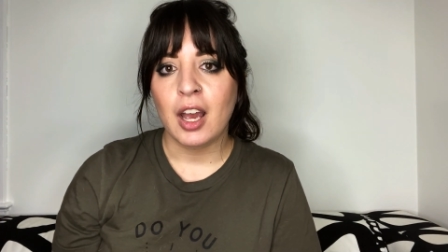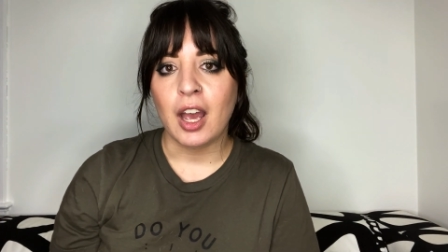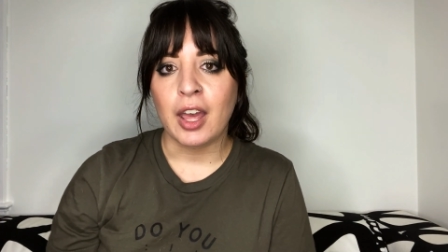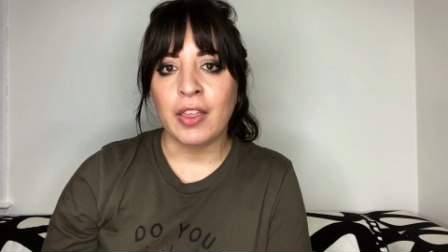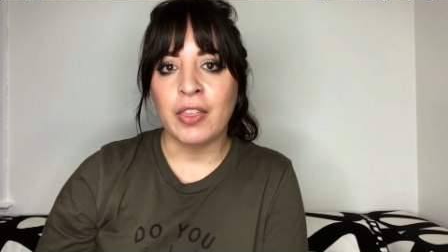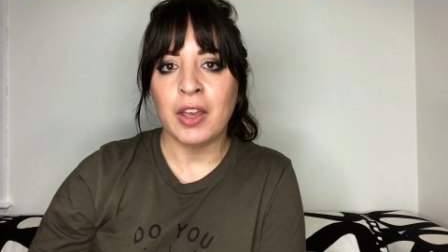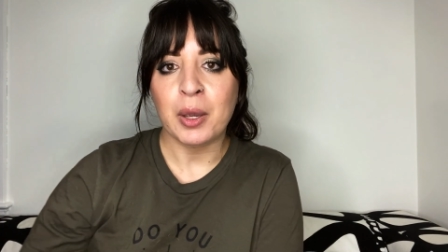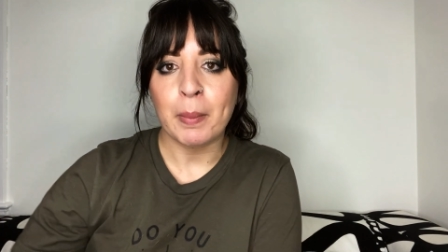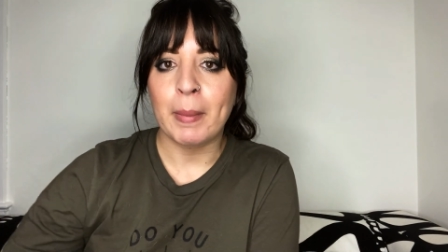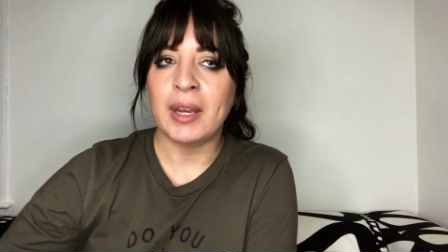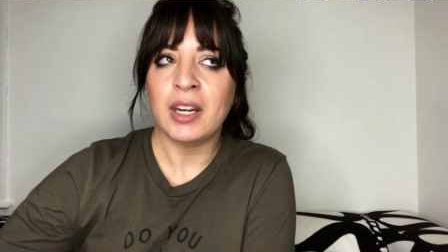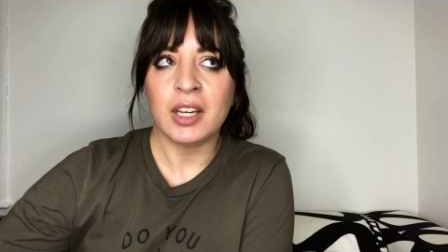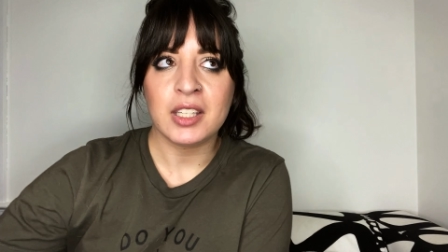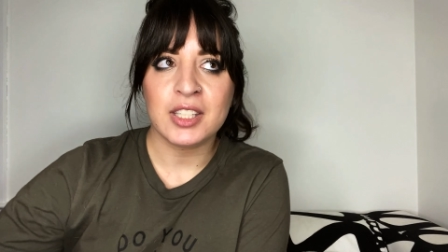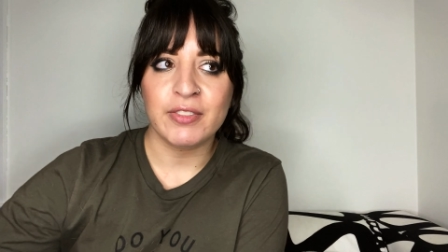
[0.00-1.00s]
I think my
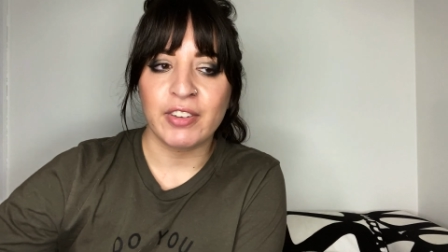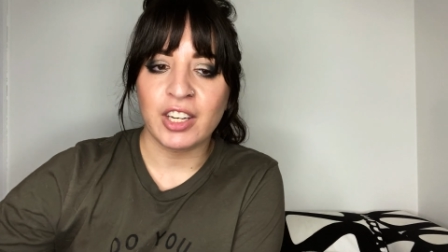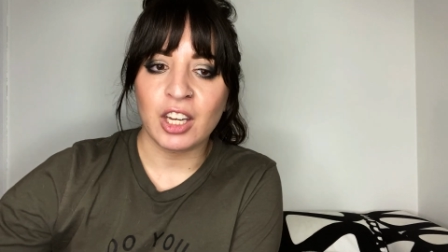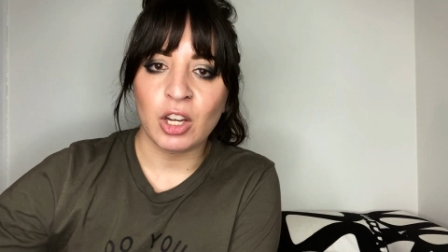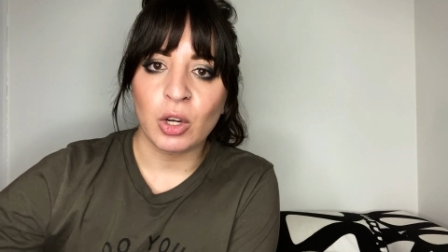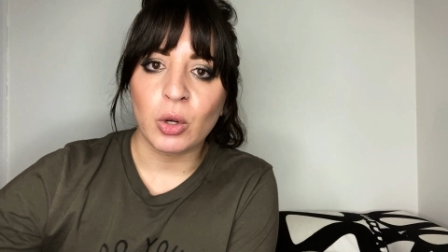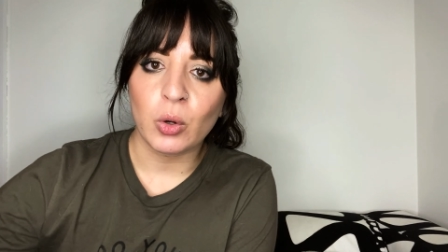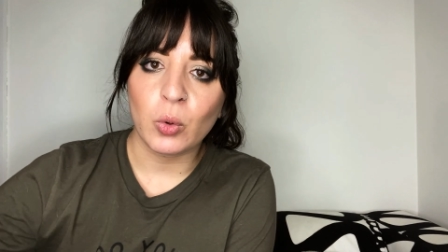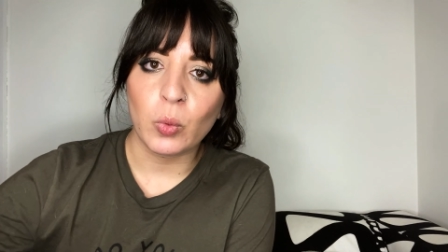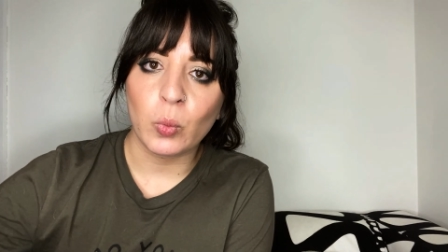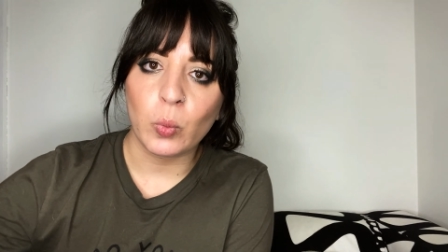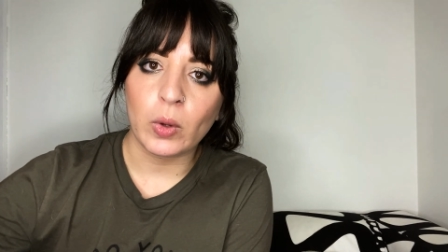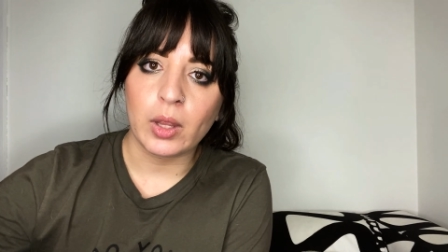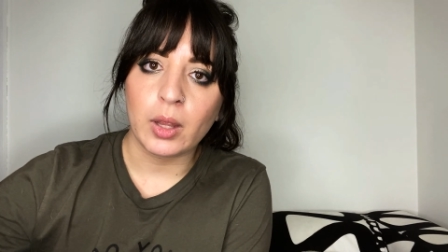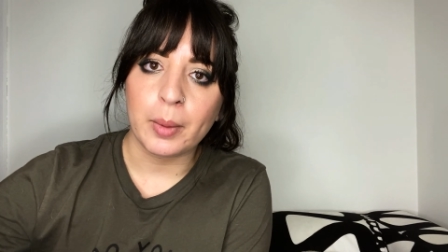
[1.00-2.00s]
next video
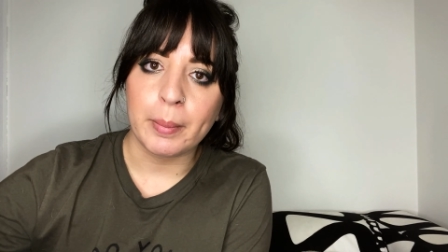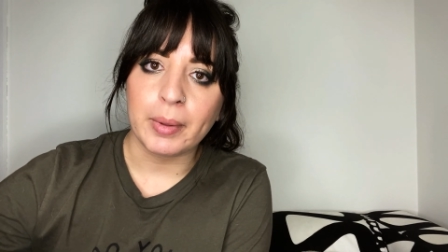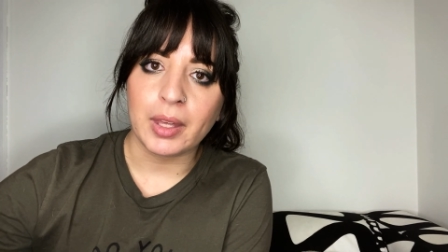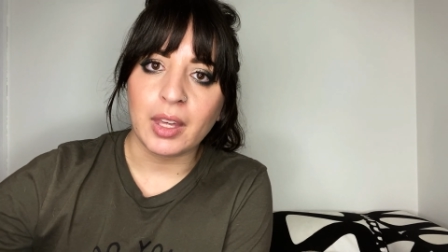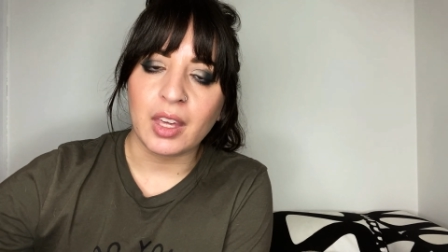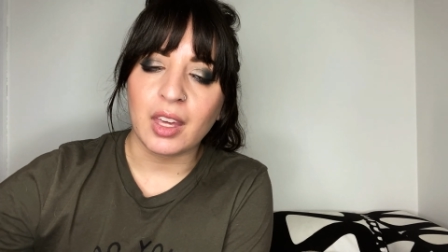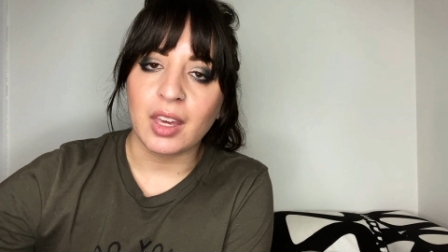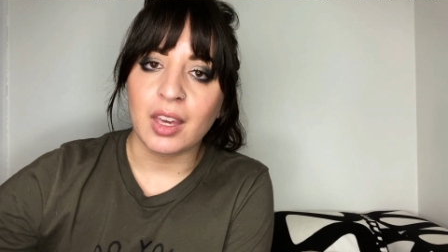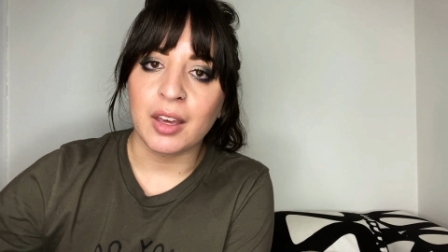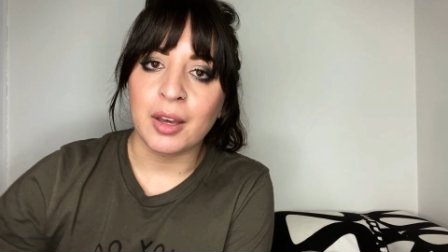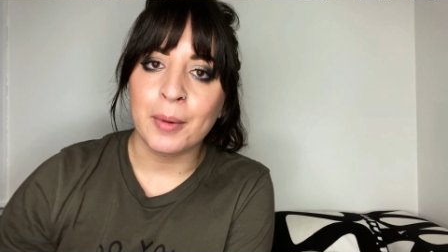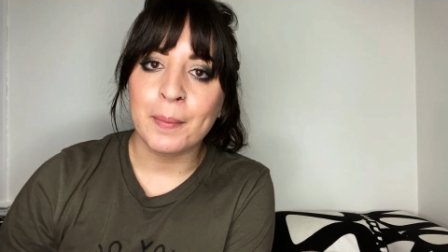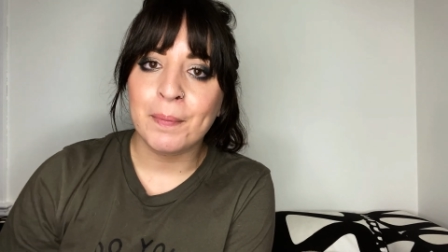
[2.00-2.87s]
will be